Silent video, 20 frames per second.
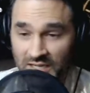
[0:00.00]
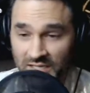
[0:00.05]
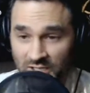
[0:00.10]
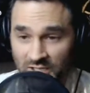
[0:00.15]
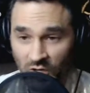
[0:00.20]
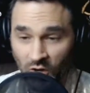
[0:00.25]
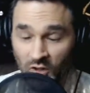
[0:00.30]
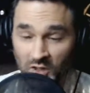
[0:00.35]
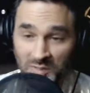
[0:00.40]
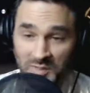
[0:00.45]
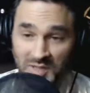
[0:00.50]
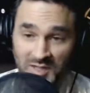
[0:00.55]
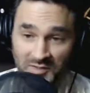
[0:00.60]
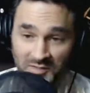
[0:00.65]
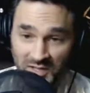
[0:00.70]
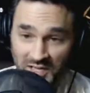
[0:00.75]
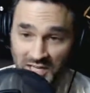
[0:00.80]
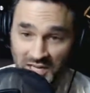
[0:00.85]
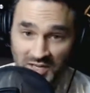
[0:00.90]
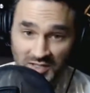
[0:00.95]
Show them in the
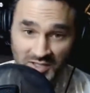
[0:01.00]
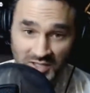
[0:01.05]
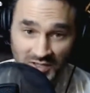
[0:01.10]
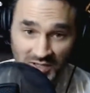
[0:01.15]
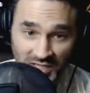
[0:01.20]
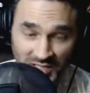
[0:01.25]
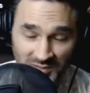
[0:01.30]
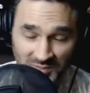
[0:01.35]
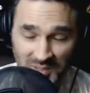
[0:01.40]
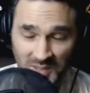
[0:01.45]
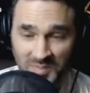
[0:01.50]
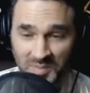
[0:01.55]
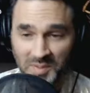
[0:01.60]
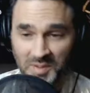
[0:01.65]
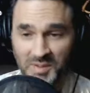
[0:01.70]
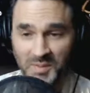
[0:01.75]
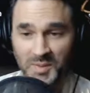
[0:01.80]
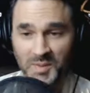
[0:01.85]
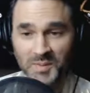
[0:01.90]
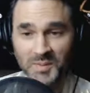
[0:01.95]
video too, because people
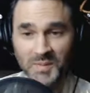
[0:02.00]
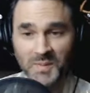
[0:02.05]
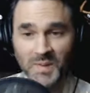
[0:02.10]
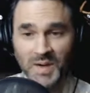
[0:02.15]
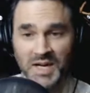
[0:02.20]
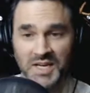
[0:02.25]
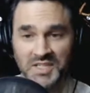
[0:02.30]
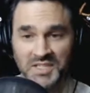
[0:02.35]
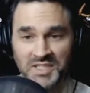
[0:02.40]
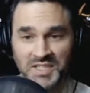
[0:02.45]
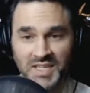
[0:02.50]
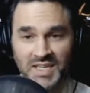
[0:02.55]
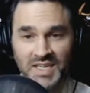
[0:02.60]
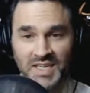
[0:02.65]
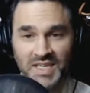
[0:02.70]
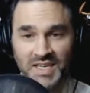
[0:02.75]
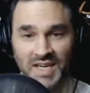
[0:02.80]
will want to see.